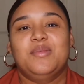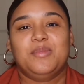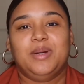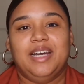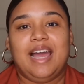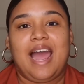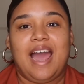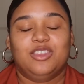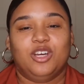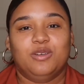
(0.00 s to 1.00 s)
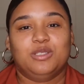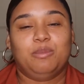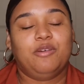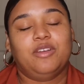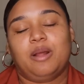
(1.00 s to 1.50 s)
But I thought it was the
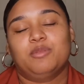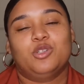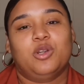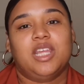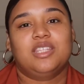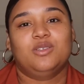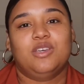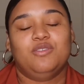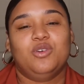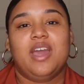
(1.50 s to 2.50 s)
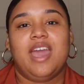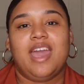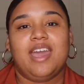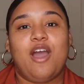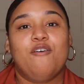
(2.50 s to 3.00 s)
perfect opportunity to give you
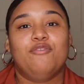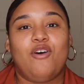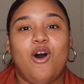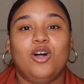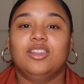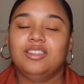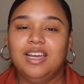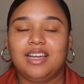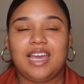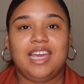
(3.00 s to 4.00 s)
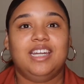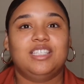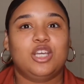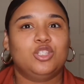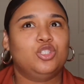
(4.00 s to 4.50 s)
a fall look. It
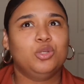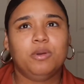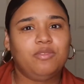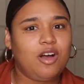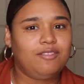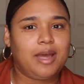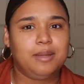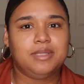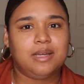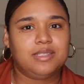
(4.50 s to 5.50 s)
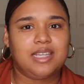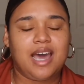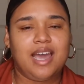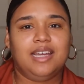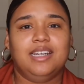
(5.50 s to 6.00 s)
is super fall vibes
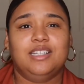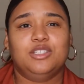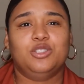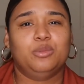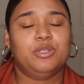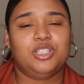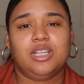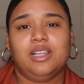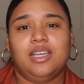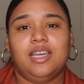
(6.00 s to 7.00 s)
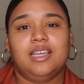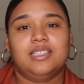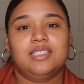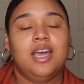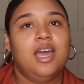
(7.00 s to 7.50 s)
outside. It is super chilly.
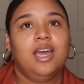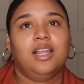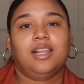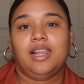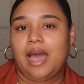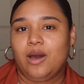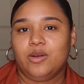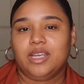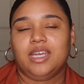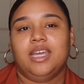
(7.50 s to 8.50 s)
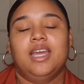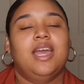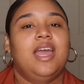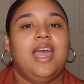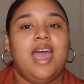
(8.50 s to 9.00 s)
It's cloudy.
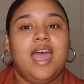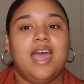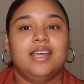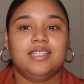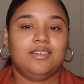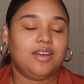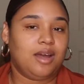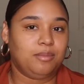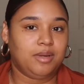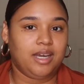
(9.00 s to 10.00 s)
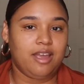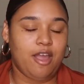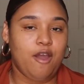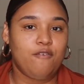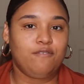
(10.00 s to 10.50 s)
And I've got my
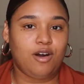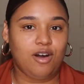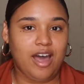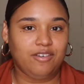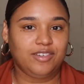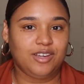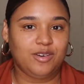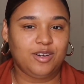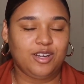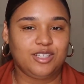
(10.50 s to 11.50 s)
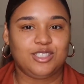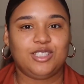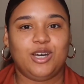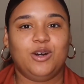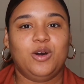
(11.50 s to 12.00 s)
fall outfit going on,
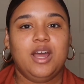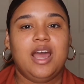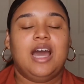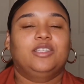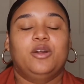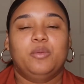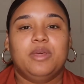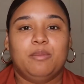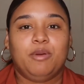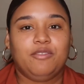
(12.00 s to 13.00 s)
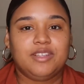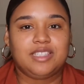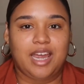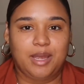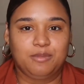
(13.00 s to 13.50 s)
so I thought it would be the perfect
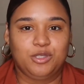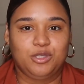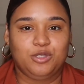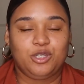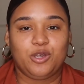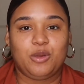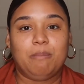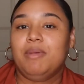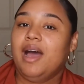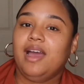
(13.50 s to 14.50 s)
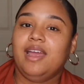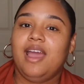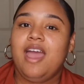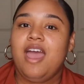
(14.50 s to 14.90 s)
time to show you my